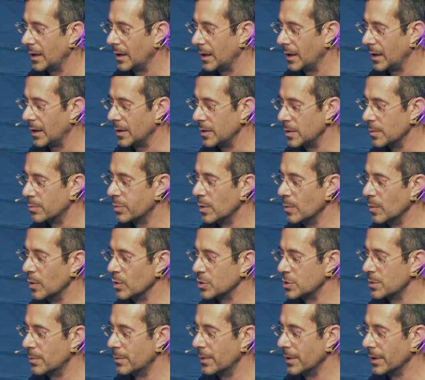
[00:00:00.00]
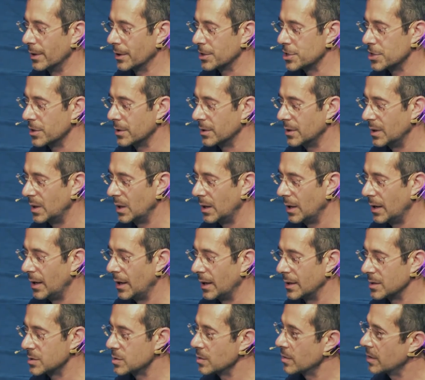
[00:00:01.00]
And you promote to production.
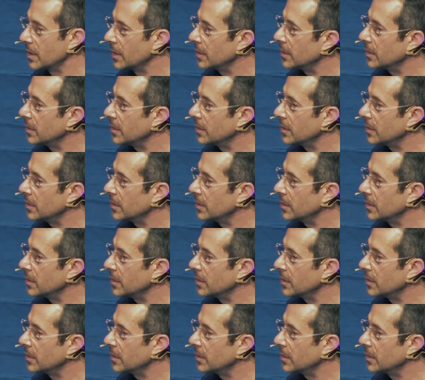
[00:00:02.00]
And so then